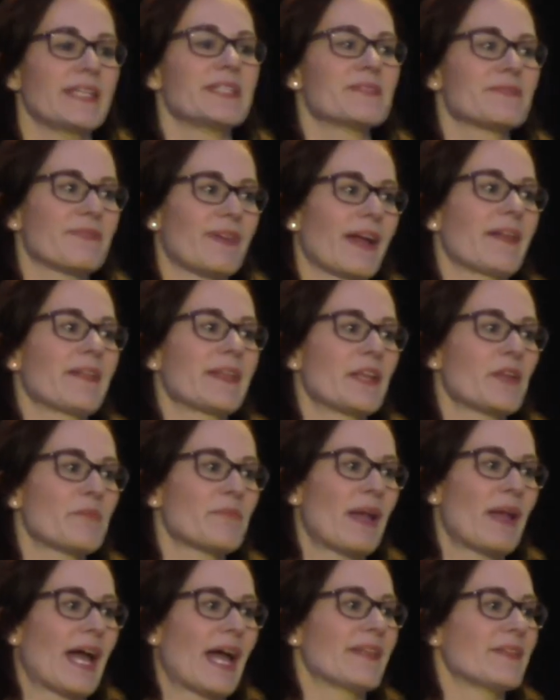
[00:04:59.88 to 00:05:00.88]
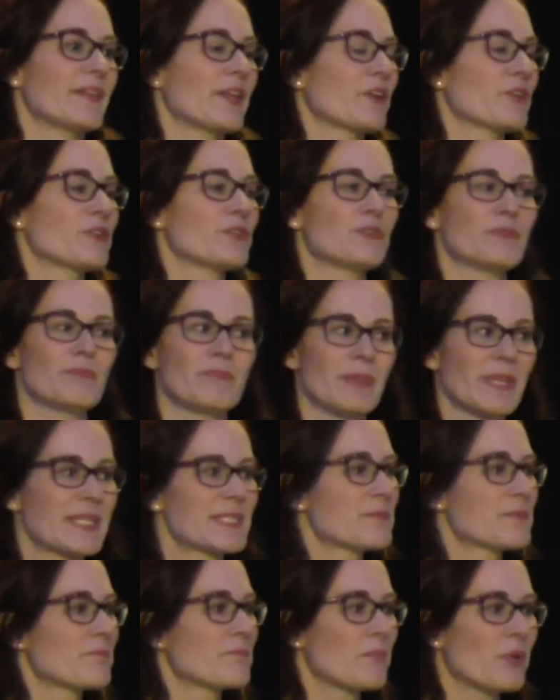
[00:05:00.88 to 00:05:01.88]
filing a patent there. Let's
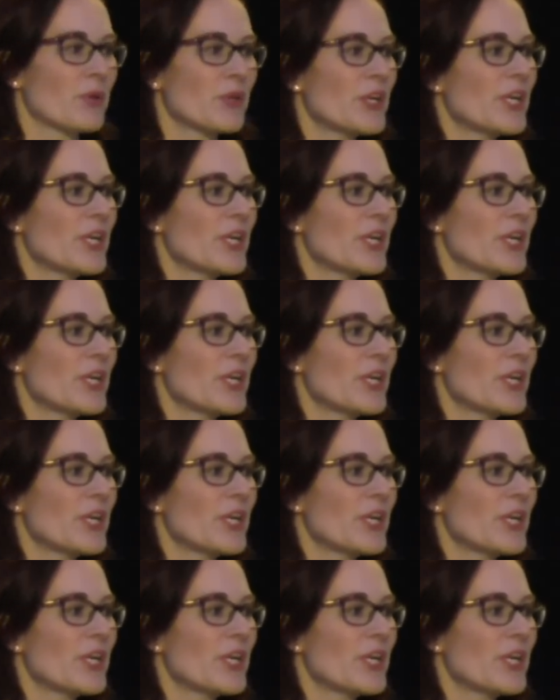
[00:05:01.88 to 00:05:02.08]
put it